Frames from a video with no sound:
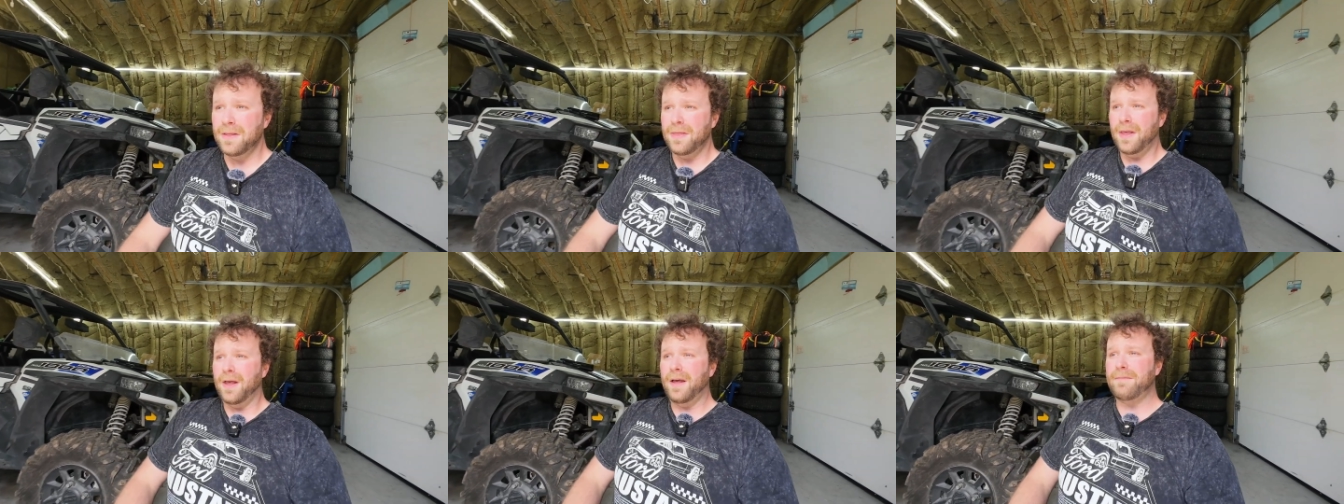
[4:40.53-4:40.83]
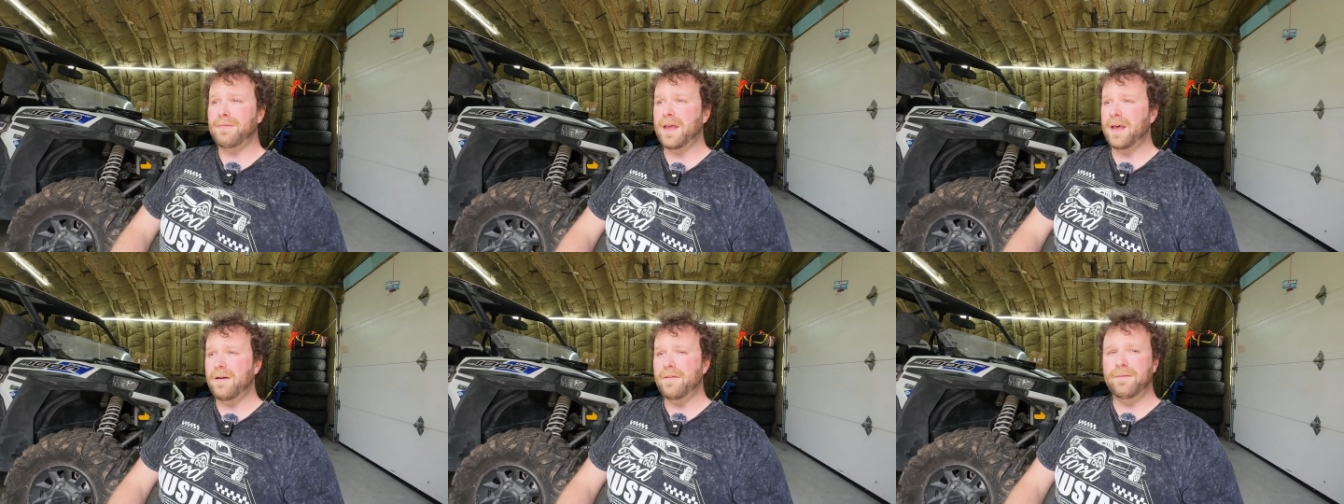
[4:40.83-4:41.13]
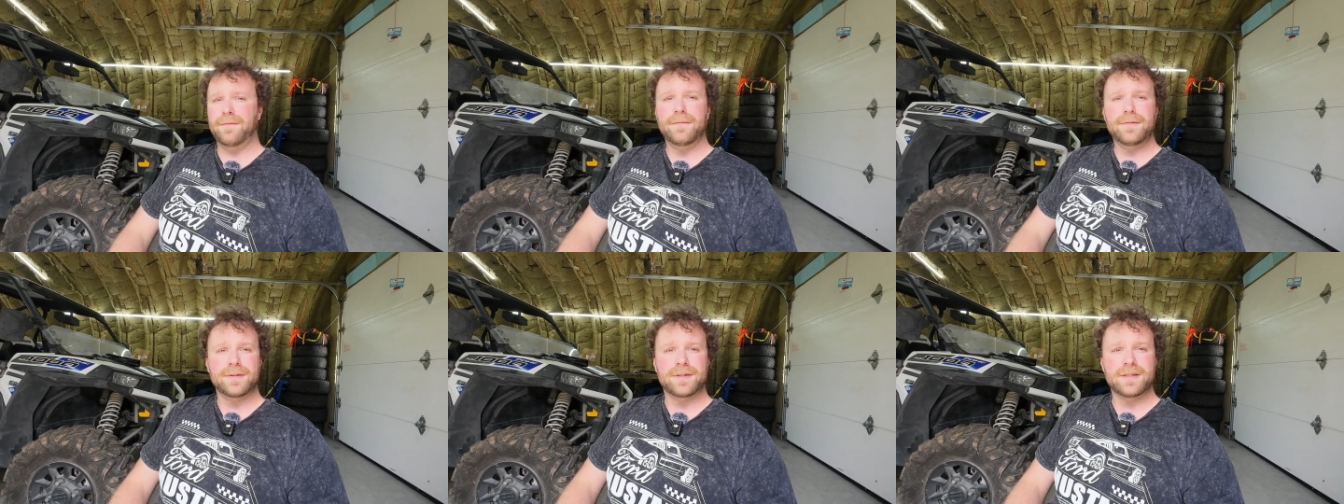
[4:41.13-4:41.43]
they'll have to
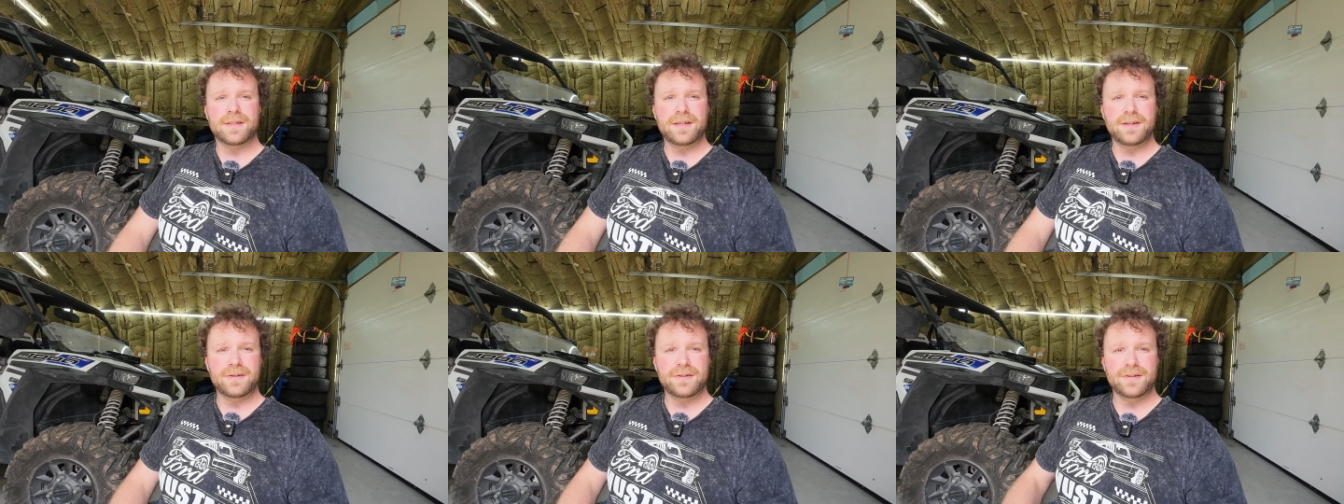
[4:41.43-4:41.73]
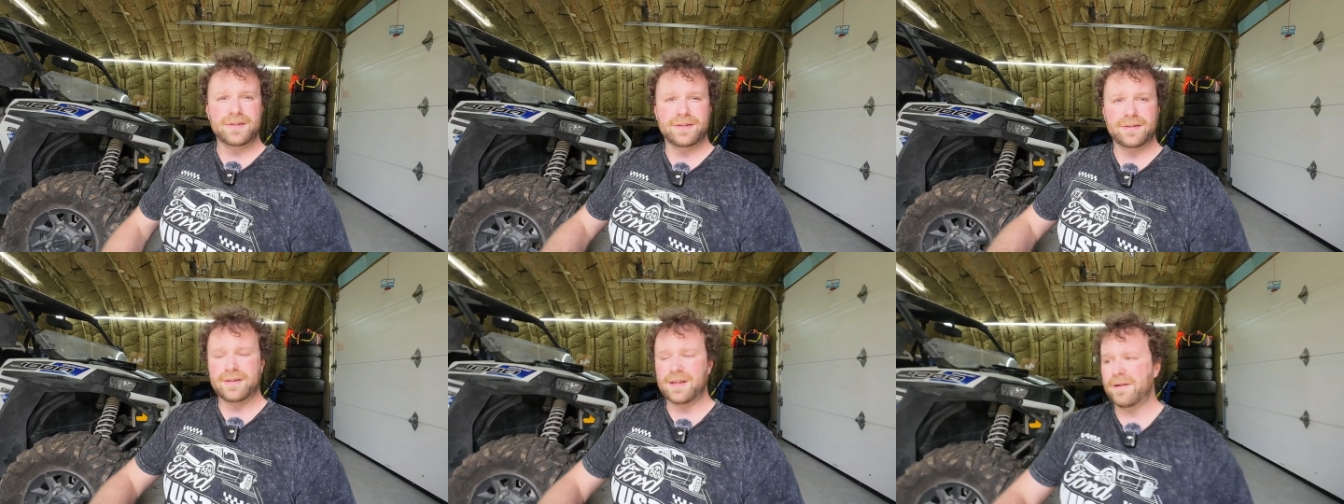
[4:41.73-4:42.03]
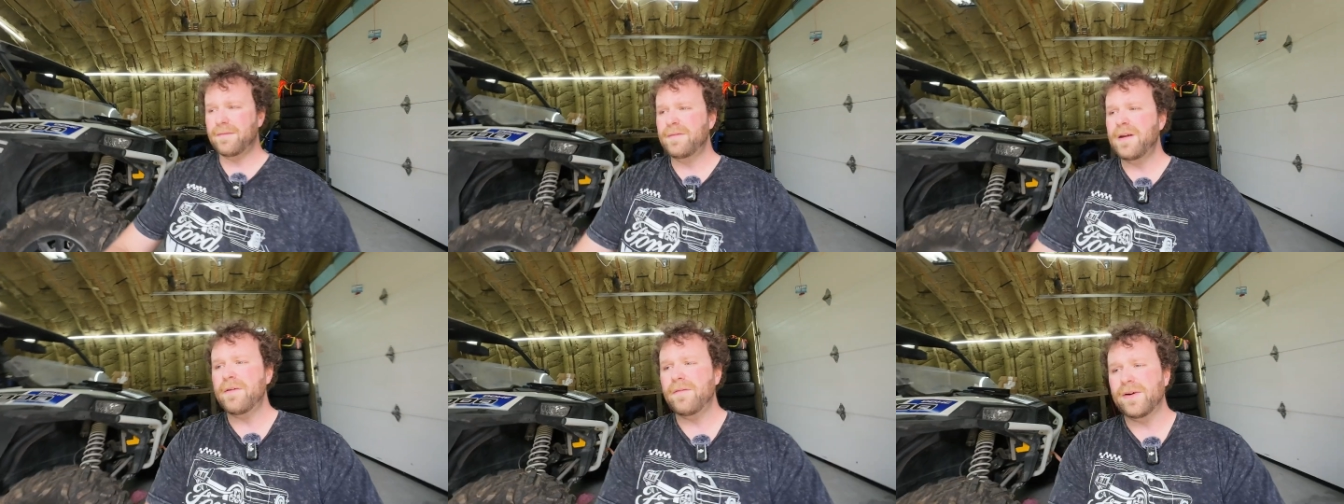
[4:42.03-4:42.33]
have skills
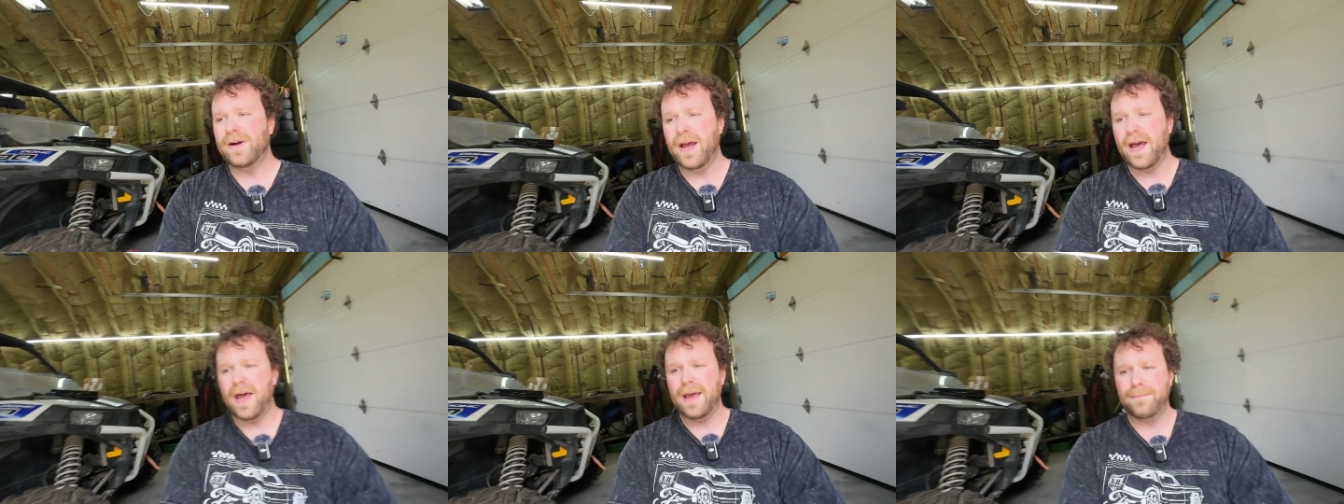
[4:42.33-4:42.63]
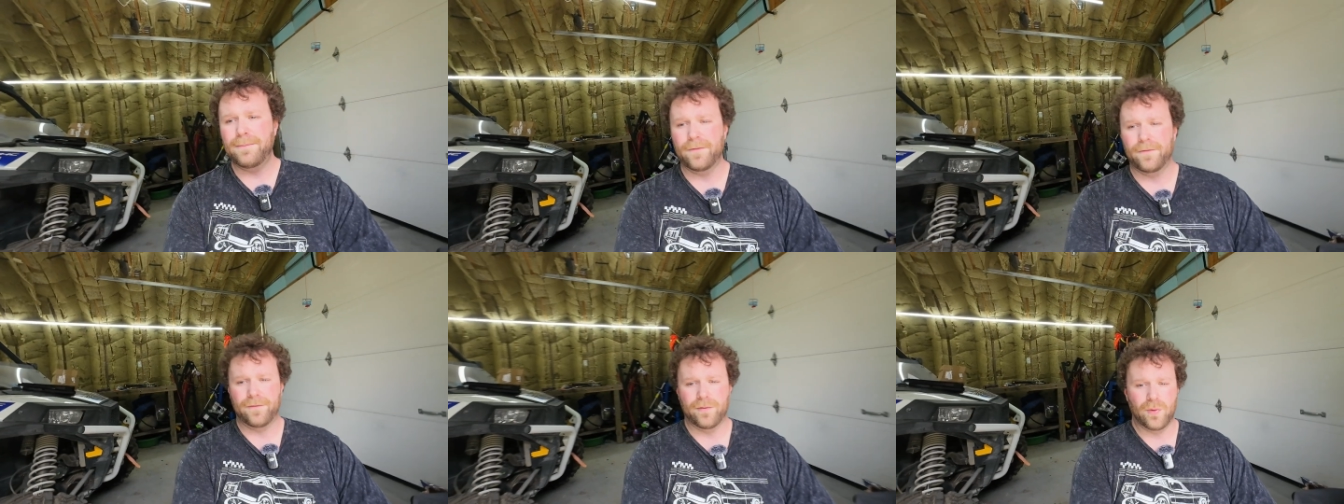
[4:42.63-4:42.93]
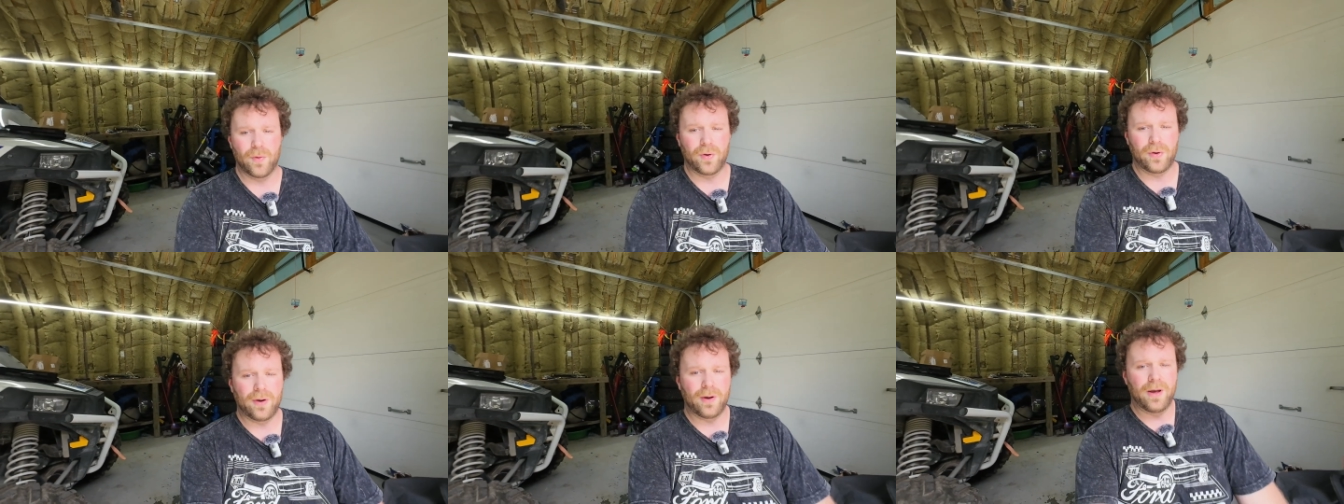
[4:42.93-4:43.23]
they've never had
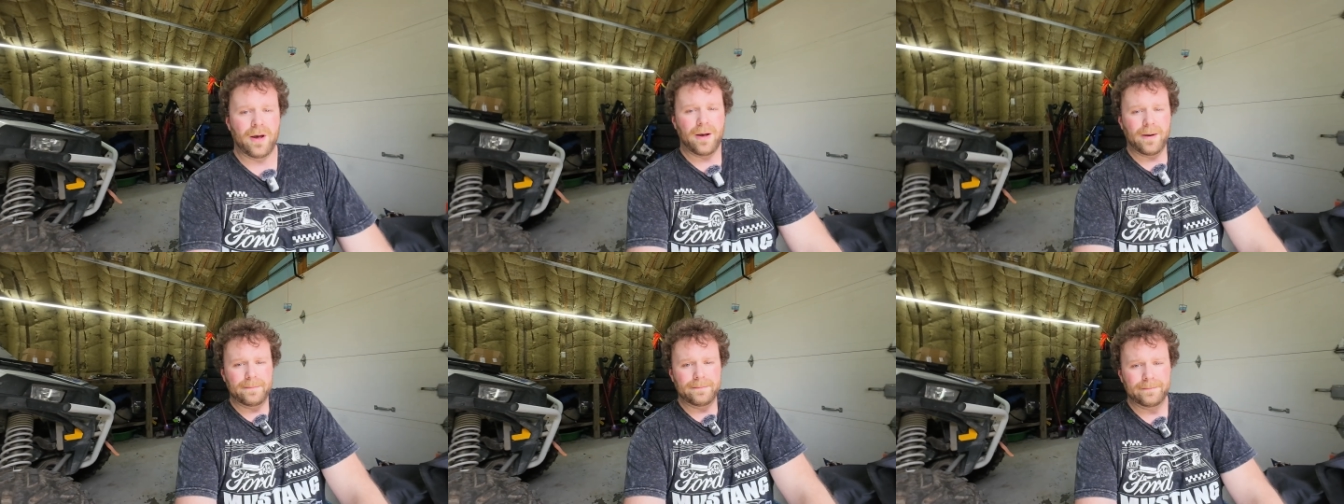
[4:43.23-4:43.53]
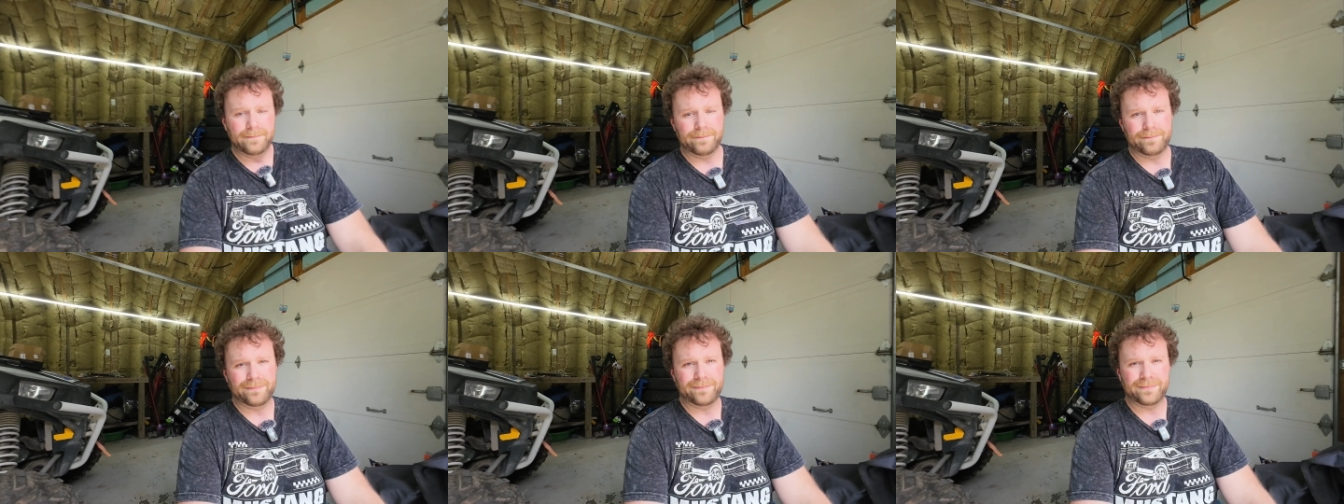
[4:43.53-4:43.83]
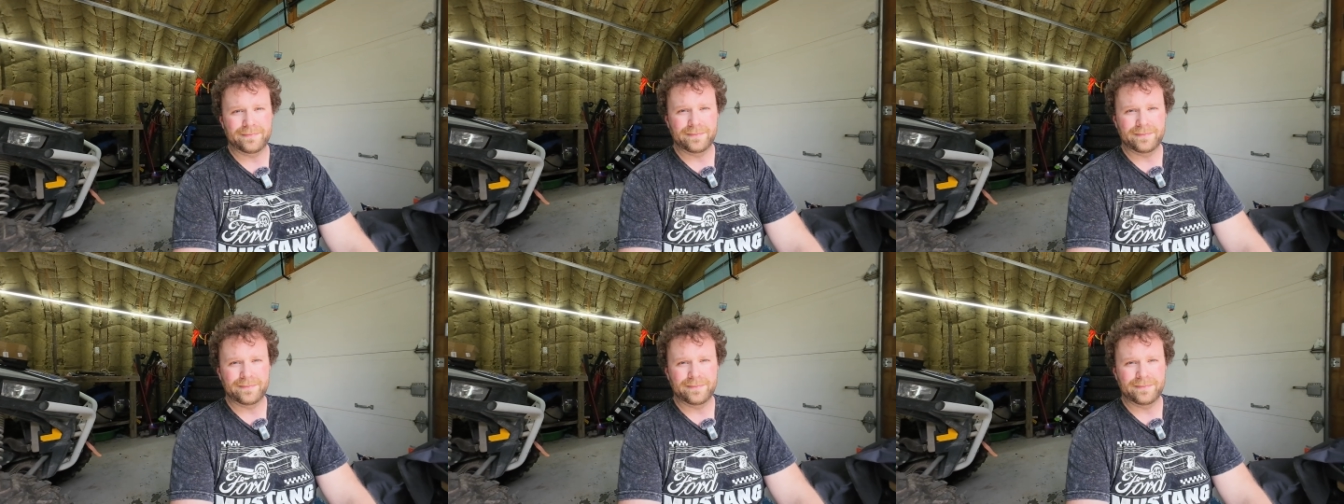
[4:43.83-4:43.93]
before. Um,